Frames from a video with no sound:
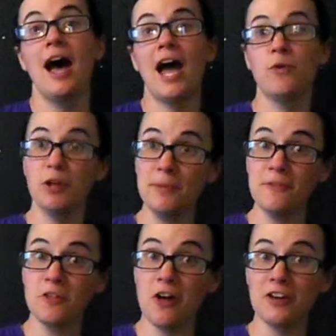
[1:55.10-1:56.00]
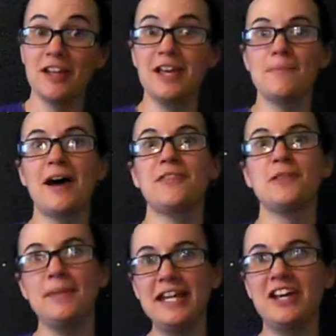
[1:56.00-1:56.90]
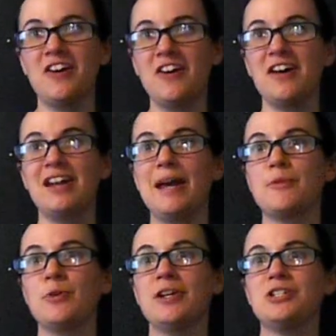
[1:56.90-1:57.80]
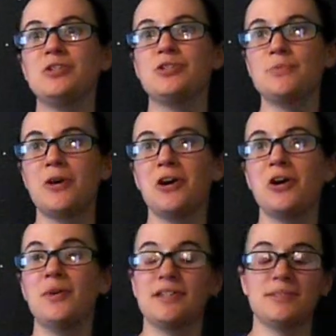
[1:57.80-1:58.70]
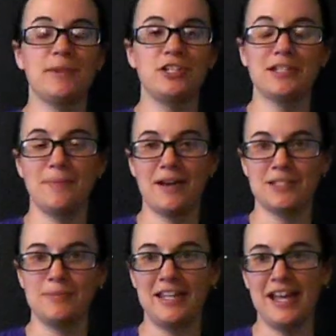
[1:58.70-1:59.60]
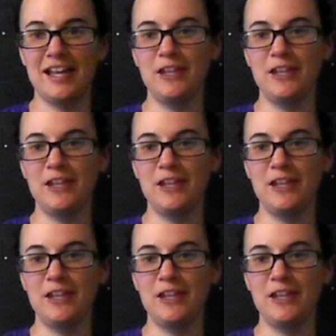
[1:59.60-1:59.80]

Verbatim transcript: I will be vlogging about the mini-con I'm going to tomorrow as much as I possibly can,